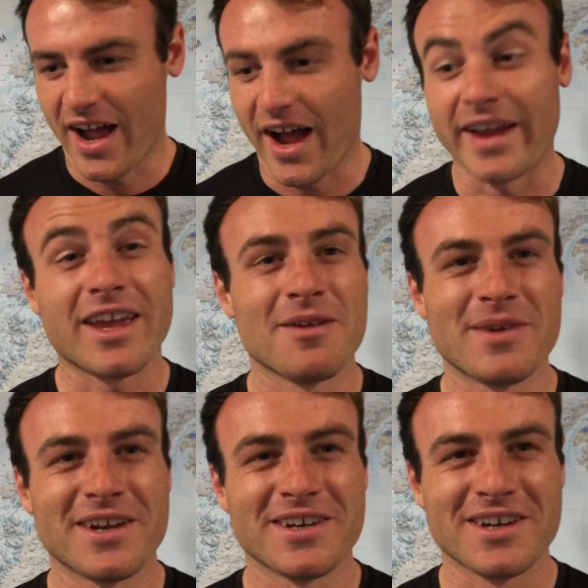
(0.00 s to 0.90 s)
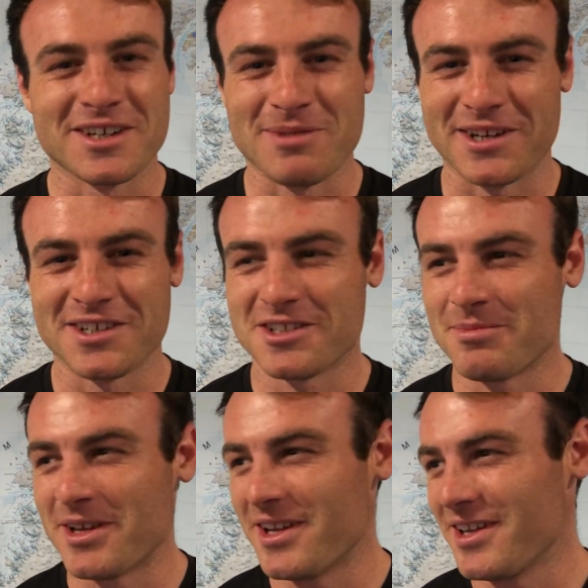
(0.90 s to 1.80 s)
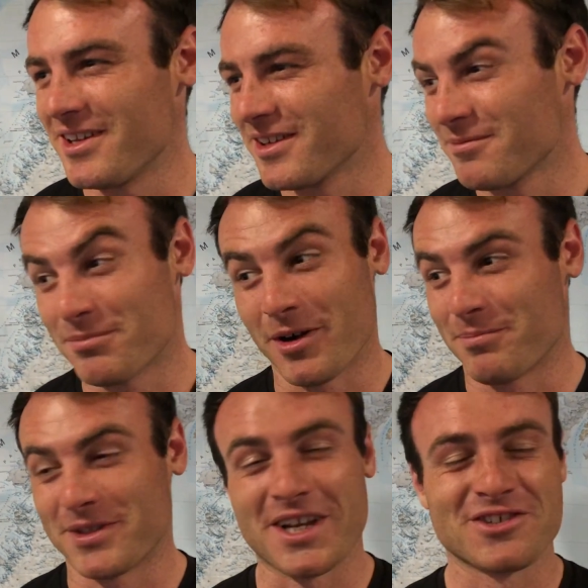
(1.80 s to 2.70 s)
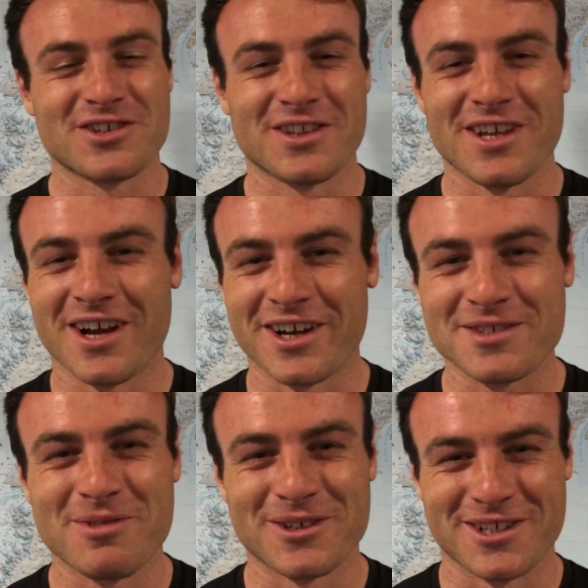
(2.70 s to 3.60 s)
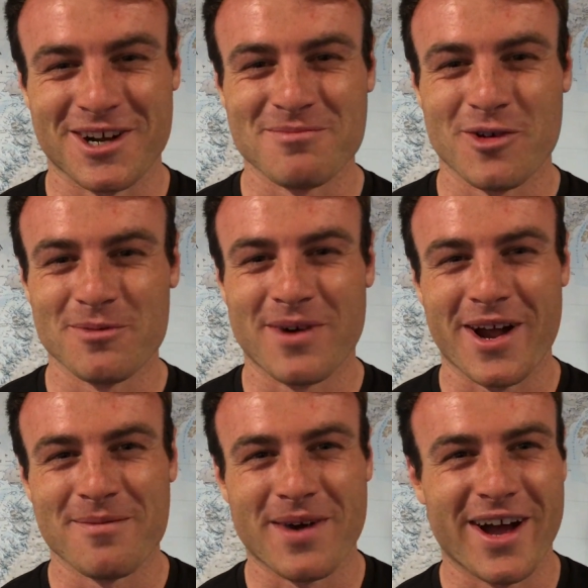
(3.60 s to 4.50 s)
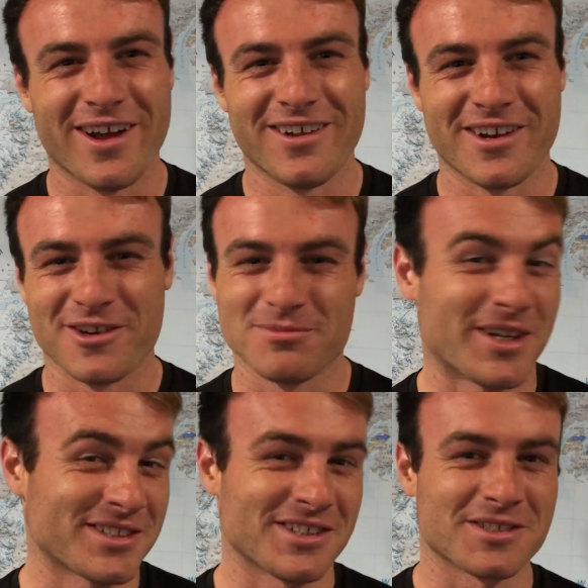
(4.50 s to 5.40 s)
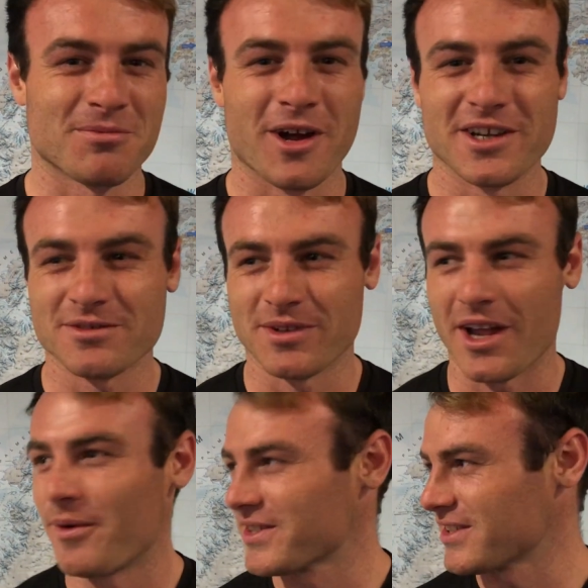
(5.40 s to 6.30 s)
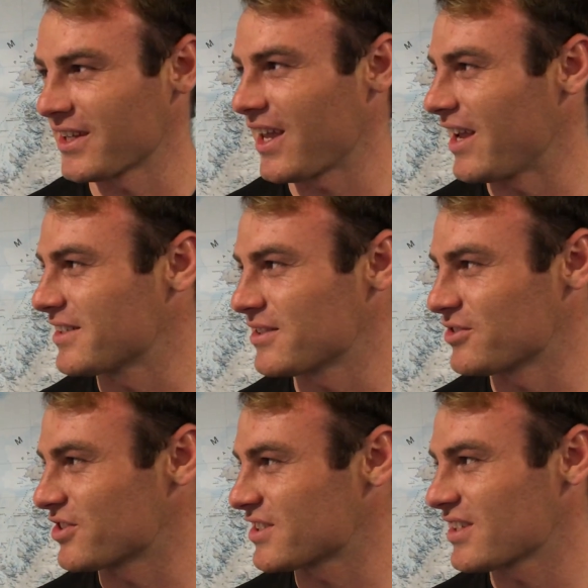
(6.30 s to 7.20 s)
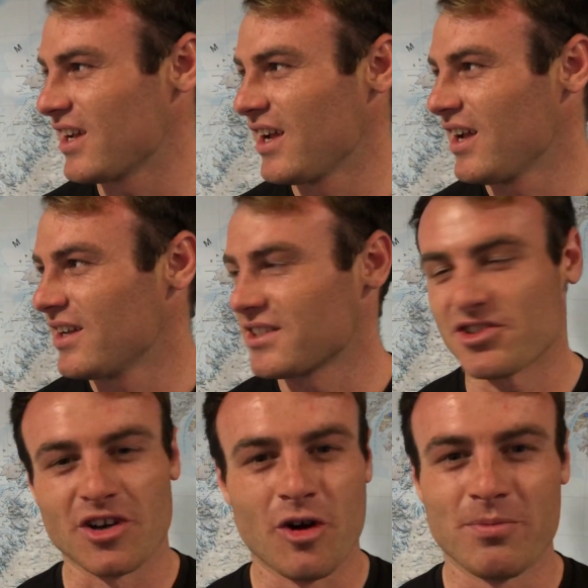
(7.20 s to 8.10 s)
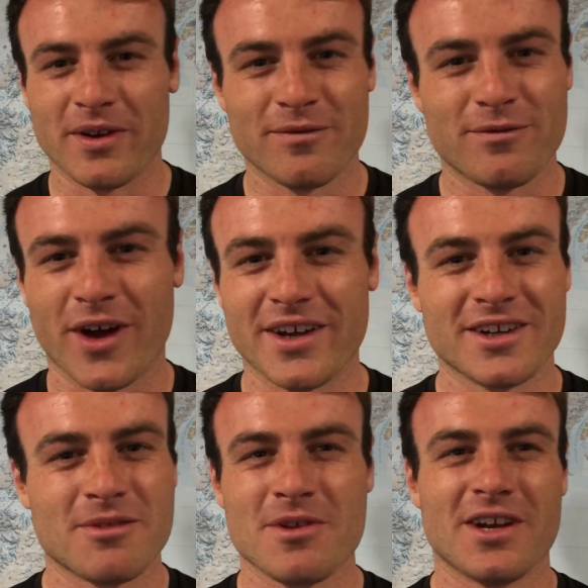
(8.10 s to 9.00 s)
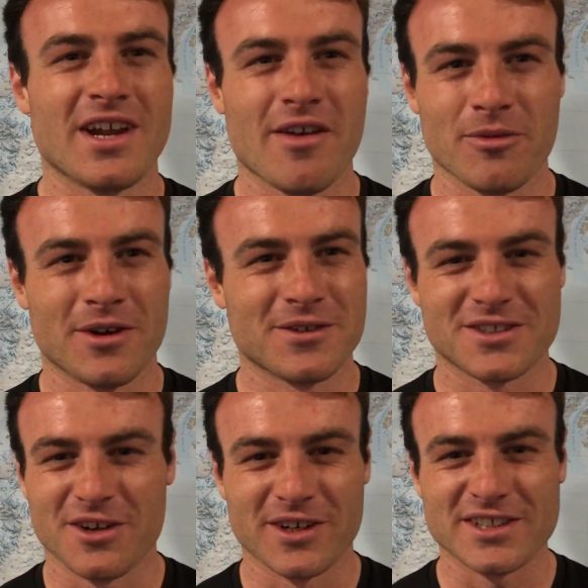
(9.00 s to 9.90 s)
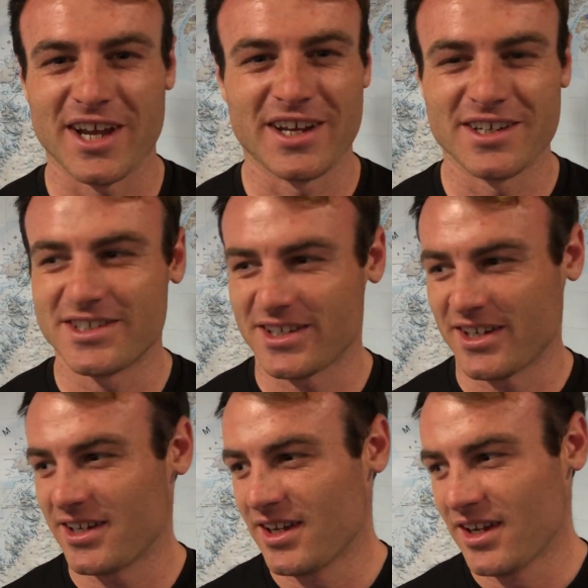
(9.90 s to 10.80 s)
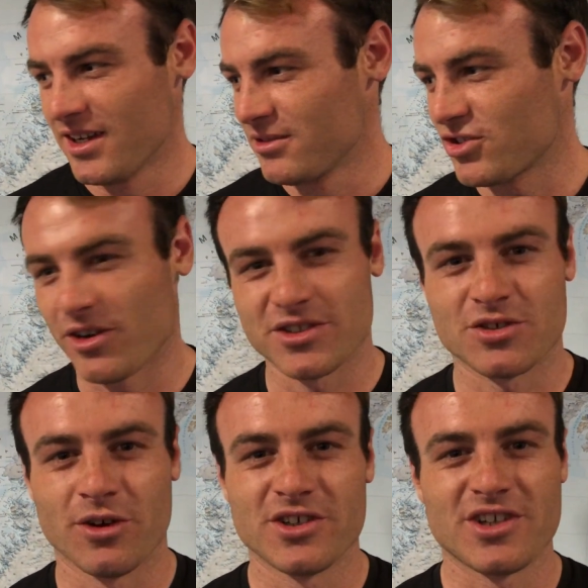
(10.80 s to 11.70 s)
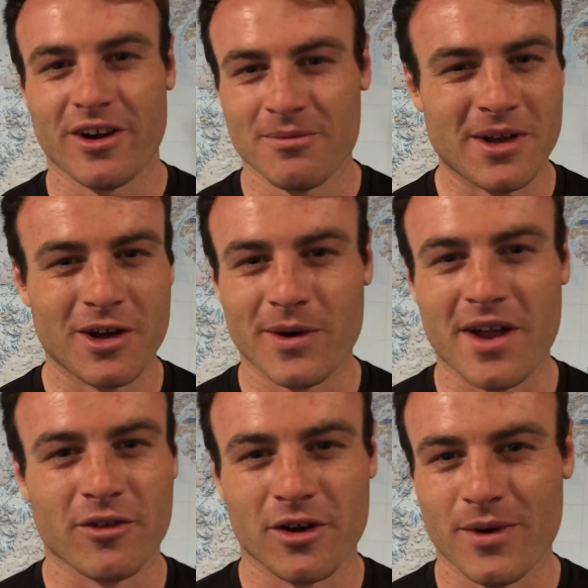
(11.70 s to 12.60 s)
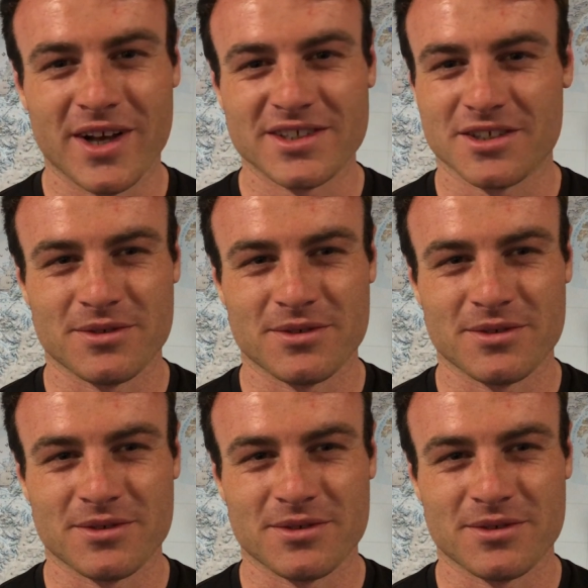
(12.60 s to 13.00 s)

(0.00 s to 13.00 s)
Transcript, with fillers: I came in expecting to be potentially the youngest person on board by a mile, and I was pleasantly surprised when that wasn't the case. It was just such an open, fun community. Everybody was so excited to share a story, share a meal, whatever it was.